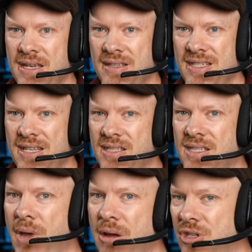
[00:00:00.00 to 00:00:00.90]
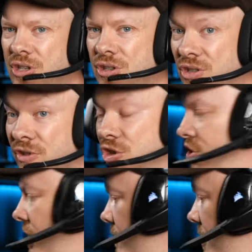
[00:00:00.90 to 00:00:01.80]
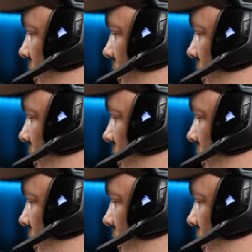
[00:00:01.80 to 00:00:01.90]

This lens I mostly use for studio